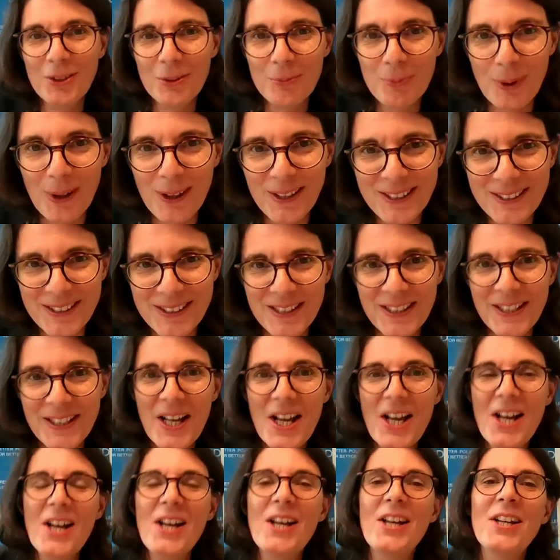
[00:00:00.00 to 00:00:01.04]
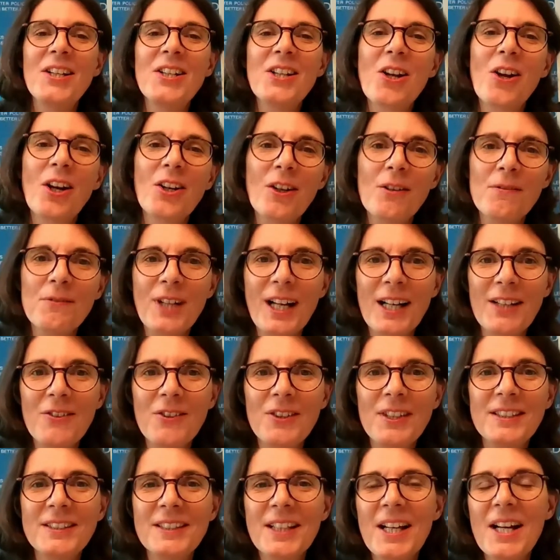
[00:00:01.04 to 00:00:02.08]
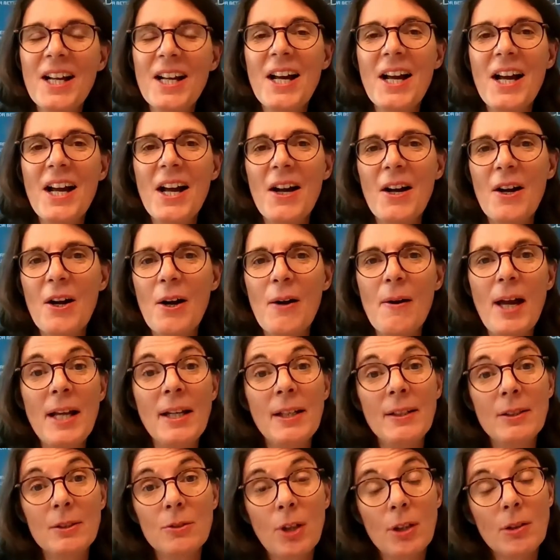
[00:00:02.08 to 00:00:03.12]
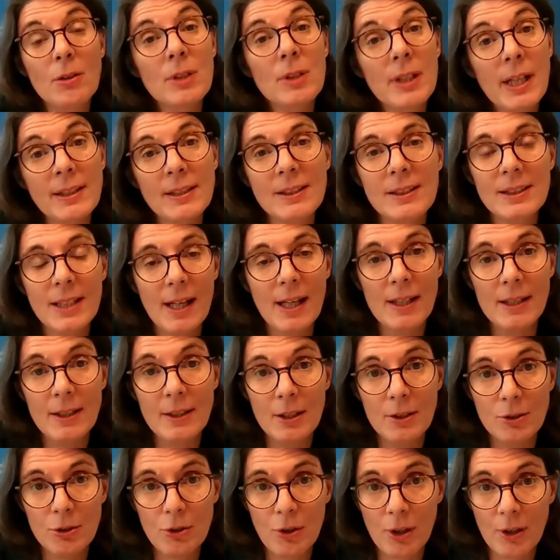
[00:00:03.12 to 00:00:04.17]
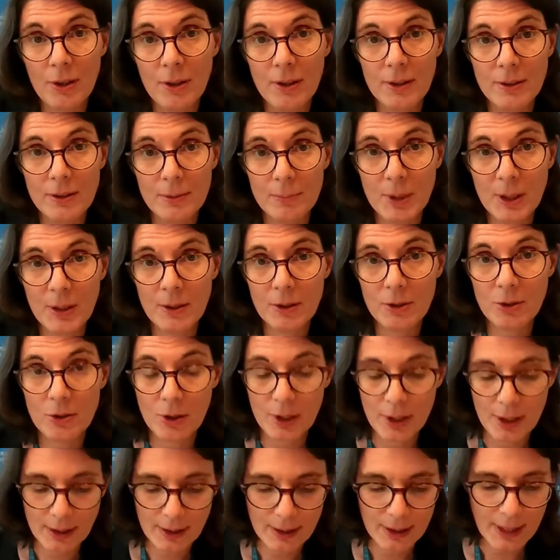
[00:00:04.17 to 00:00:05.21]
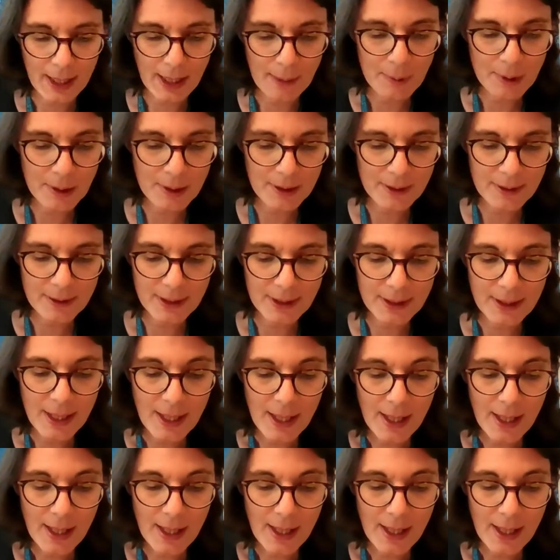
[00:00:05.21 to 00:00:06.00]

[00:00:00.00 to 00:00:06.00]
sports in a lot of countries, and it's not necessarily the strongest ministry at the cabinet seat.